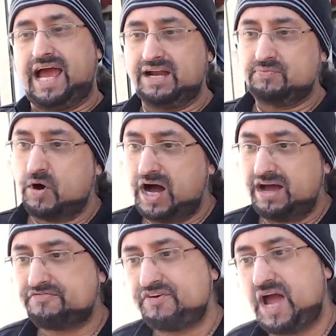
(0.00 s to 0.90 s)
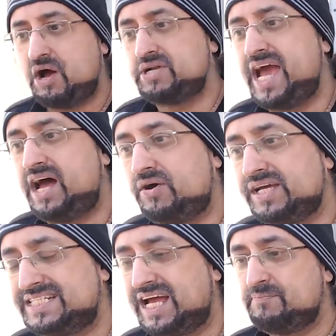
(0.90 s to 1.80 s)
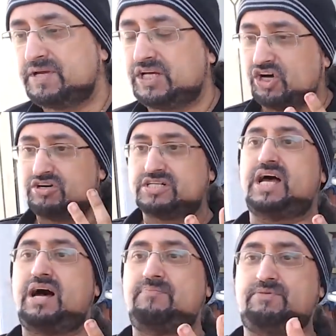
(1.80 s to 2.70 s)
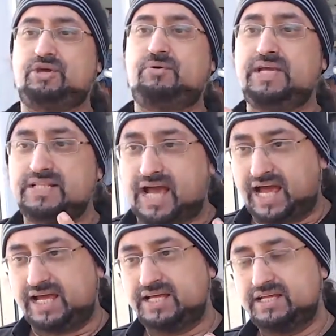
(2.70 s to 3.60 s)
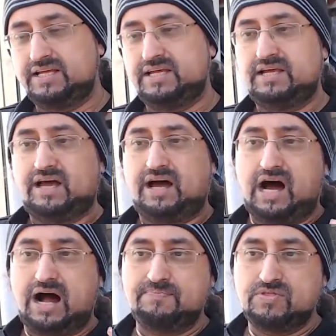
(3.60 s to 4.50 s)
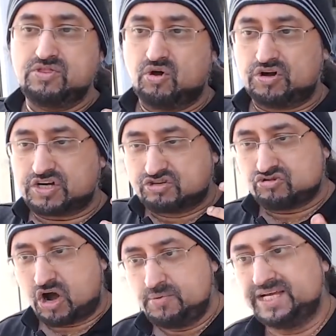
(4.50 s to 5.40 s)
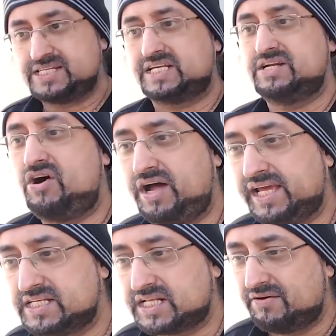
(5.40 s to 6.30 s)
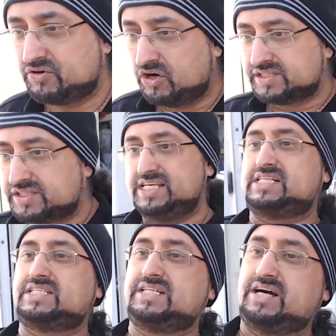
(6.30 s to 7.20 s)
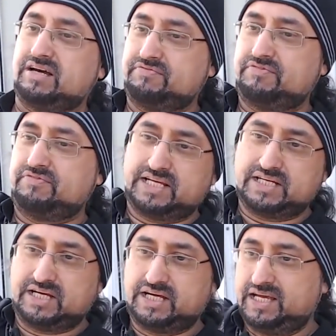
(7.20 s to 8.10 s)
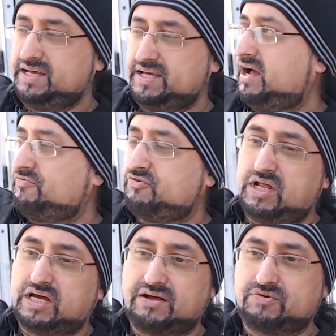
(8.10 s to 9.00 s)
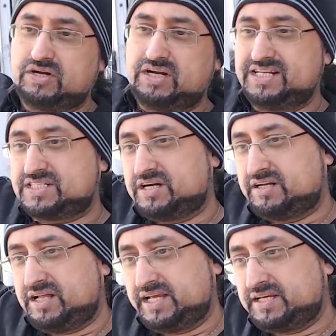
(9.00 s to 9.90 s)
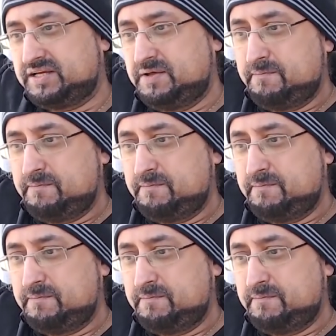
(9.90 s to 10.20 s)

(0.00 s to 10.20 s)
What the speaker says: And what I've found out is that because I'm doing that, I'm not growing as an artist. I've got this kind of like, I feel like I've got like this kind of like